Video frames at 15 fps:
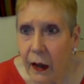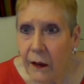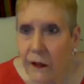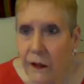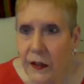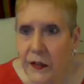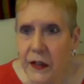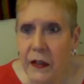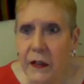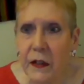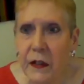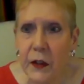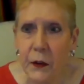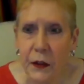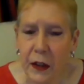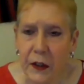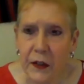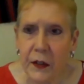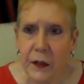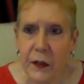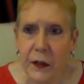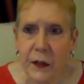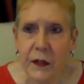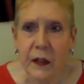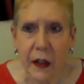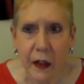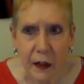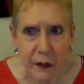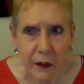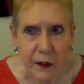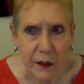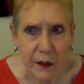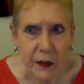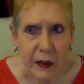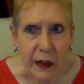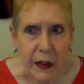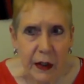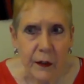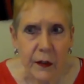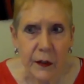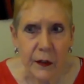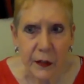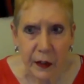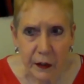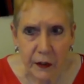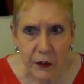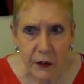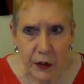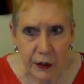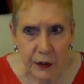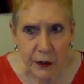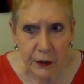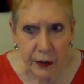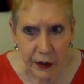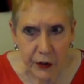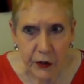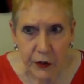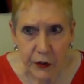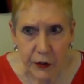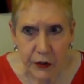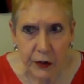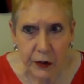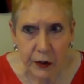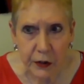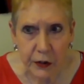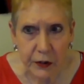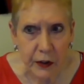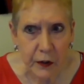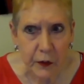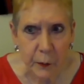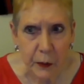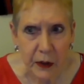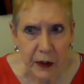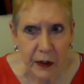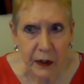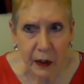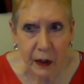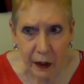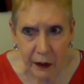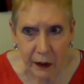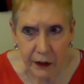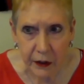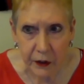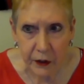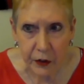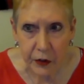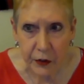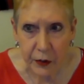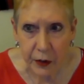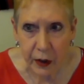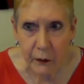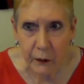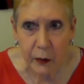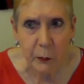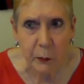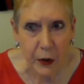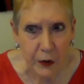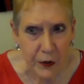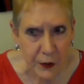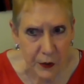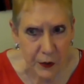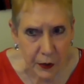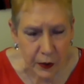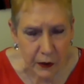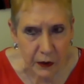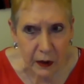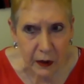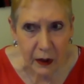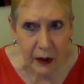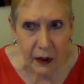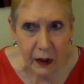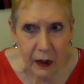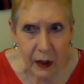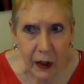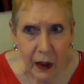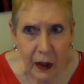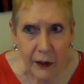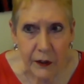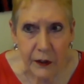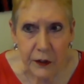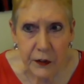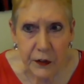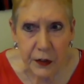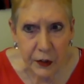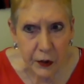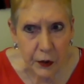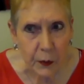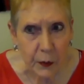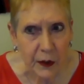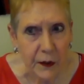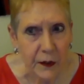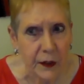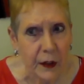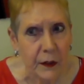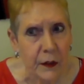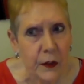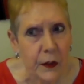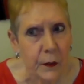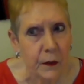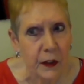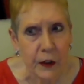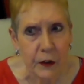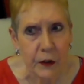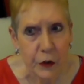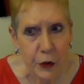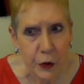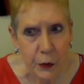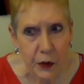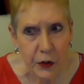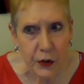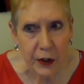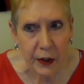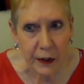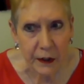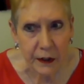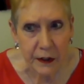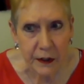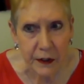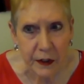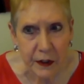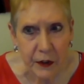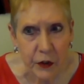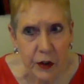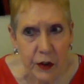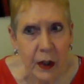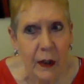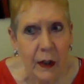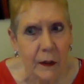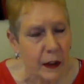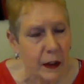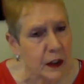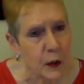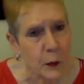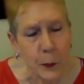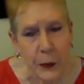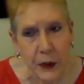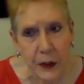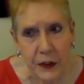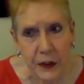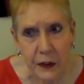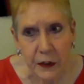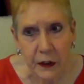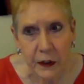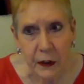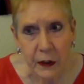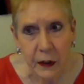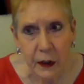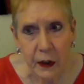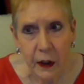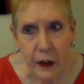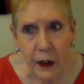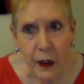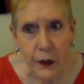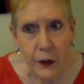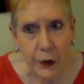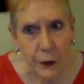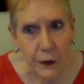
that in the United States, the second generation children have been encouraged to have a much stronger and continuing sense of their Jewish heritage than in Britain. Do